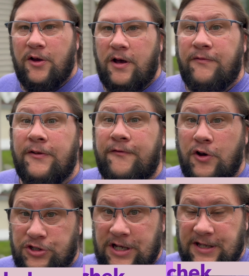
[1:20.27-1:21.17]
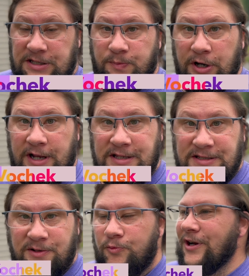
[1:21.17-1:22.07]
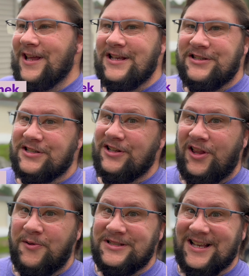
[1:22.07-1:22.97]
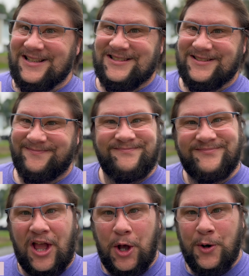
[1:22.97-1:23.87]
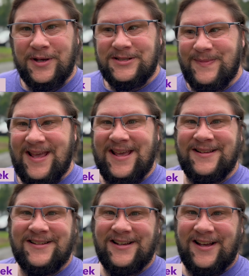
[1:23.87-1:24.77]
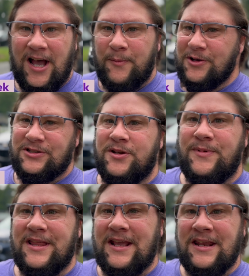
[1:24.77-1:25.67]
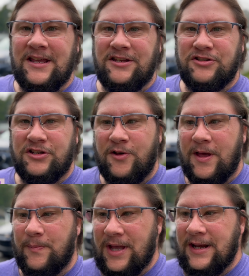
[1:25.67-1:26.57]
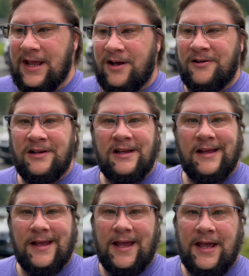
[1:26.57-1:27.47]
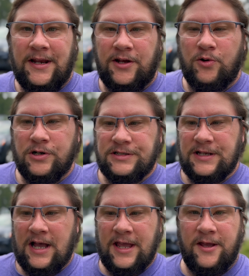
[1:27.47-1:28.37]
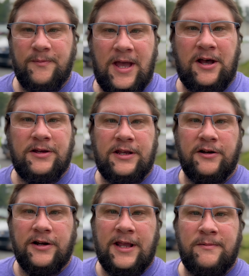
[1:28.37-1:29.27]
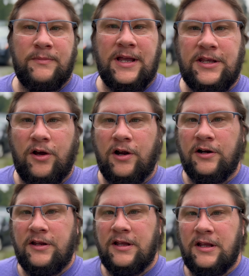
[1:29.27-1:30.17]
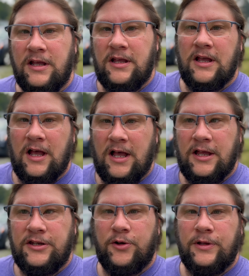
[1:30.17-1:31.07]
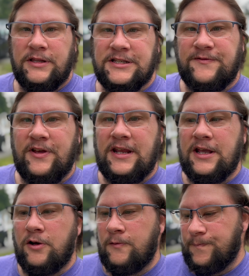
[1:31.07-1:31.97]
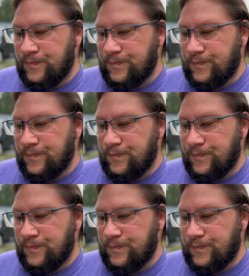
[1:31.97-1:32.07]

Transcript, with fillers: of the Vochek Experience, where idiots are still always us. Always me. I'm always going to be the idiot. You should know that by now. And, of course, I am out here in my yard uh, doing this video.